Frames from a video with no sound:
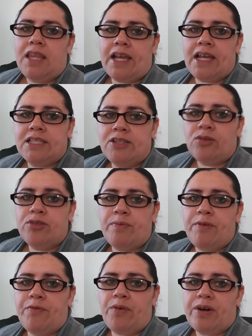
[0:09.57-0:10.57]
Like I told you
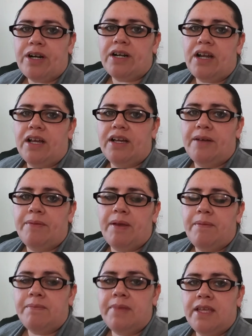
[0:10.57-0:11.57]
before,
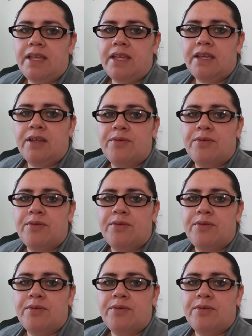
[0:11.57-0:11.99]
me